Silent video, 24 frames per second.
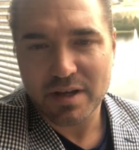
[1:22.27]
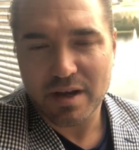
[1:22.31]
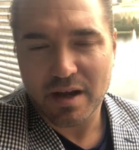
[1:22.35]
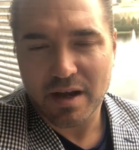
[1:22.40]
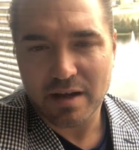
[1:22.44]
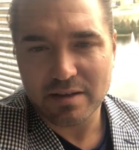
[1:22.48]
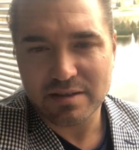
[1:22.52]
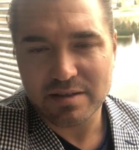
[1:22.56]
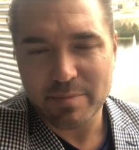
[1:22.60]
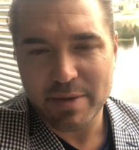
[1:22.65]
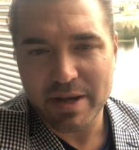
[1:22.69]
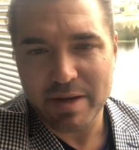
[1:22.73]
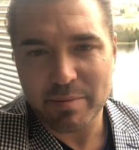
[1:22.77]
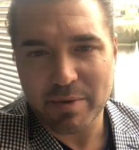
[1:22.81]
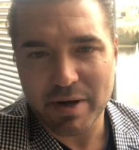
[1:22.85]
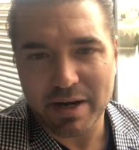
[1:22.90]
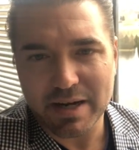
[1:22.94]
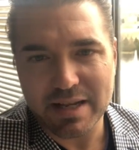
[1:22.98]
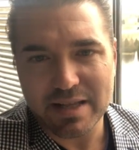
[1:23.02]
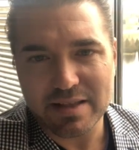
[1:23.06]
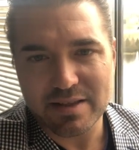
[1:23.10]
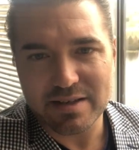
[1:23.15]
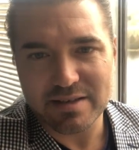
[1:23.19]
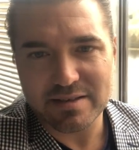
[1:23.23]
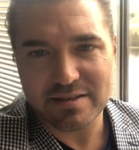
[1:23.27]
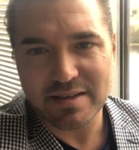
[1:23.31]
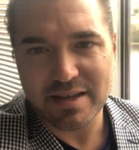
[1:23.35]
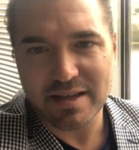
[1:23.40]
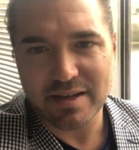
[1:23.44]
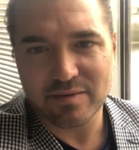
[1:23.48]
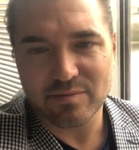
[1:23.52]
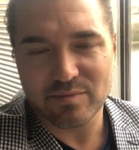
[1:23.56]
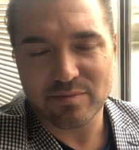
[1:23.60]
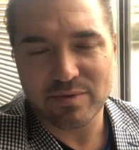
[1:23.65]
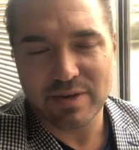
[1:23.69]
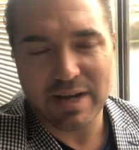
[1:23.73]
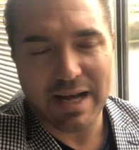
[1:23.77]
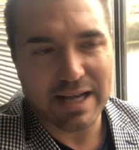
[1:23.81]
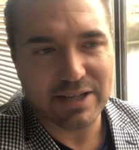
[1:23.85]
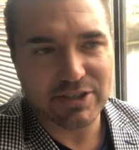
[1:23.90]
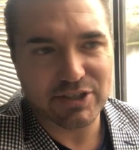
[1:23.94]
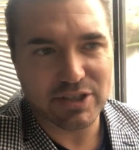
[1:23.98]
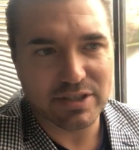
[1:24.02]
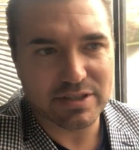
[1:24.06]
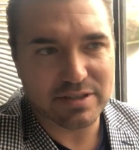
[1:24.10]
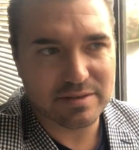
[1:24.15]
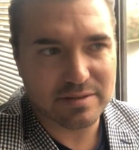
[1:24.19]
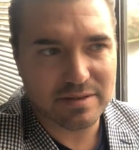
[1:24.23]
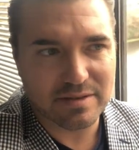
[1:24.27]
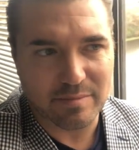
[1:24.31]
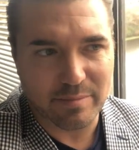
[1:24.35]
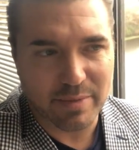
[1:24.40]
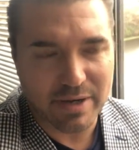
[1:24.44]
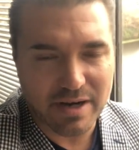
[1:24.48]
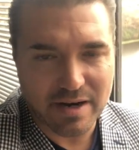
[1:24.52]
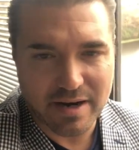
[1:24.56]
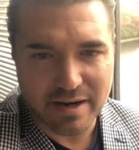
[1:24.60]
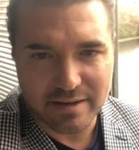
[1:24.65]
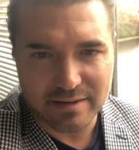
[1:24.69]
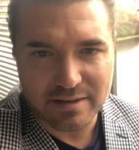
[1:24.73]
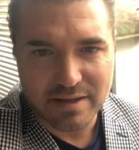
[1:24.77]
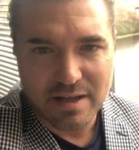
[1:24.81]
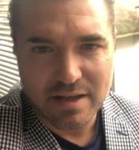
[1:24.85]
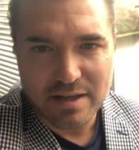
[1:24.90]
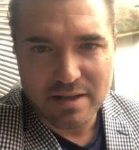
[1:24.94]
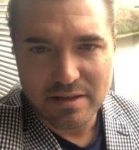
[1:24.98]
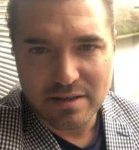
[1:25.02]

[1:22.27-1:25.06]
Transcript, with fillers: uh, to make money in this thing, not just comparing,